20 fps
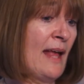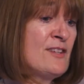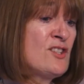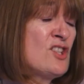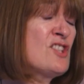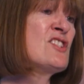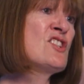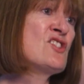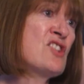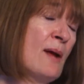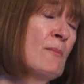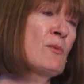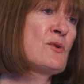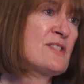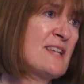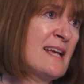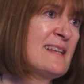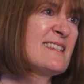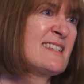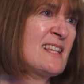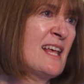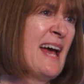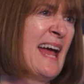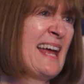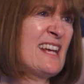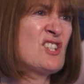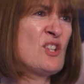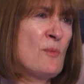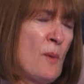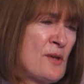just a general sense
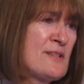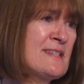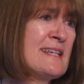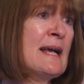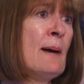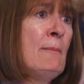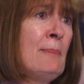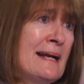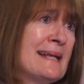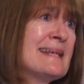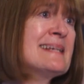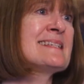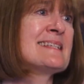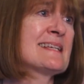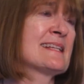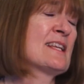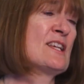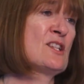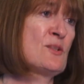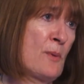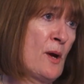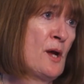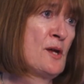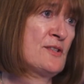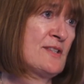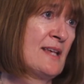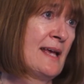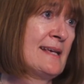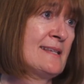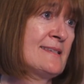that HMRC are policing this
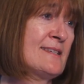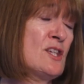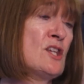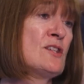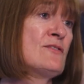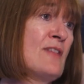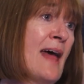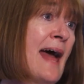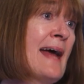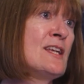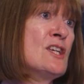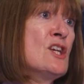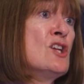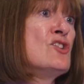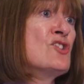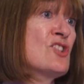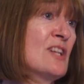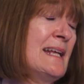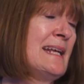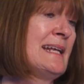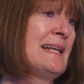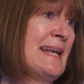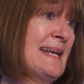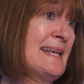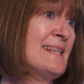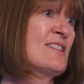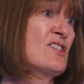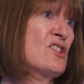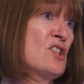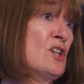process. That usually
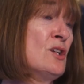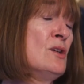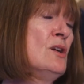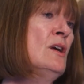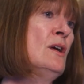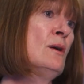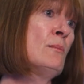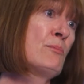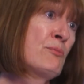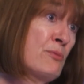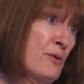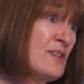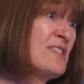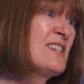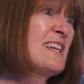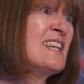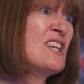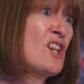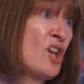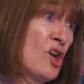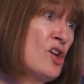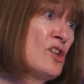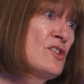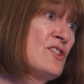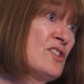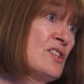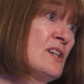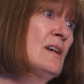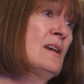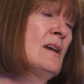leads to pretty
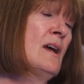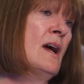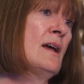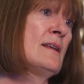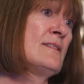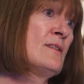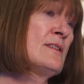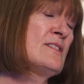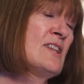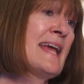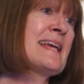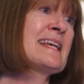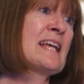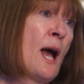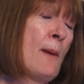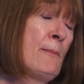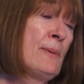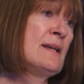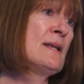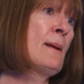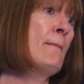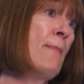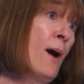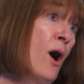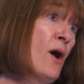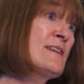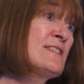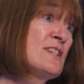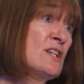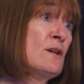good take up and
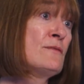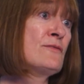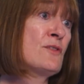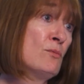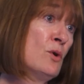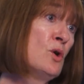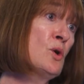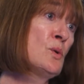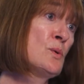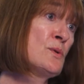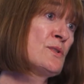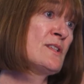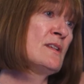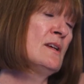abiding of the rules,